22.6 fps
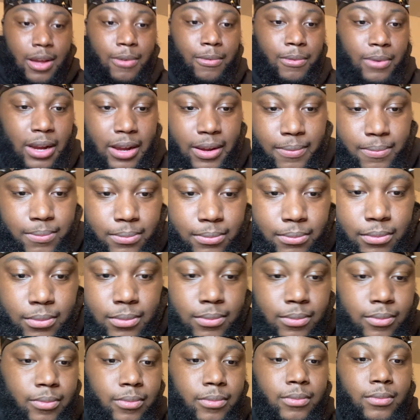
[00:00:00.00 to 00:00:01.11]
right?
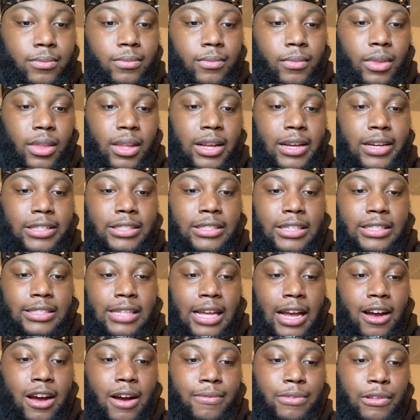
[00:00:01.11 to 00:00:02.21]
It says
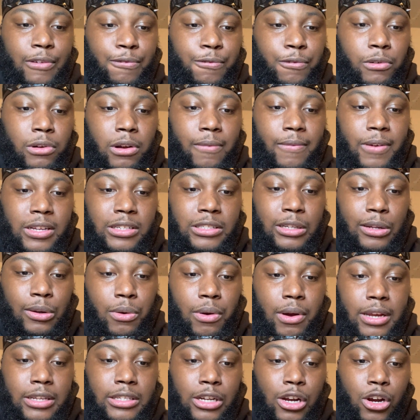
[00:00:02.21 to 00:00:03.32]
that of the fruit of his
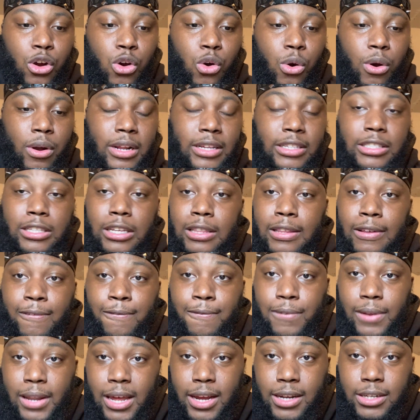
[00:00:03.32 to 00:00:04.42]
loins according to the
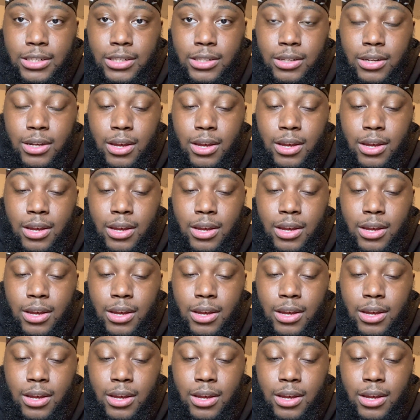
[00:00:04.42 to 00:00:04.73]
flesh.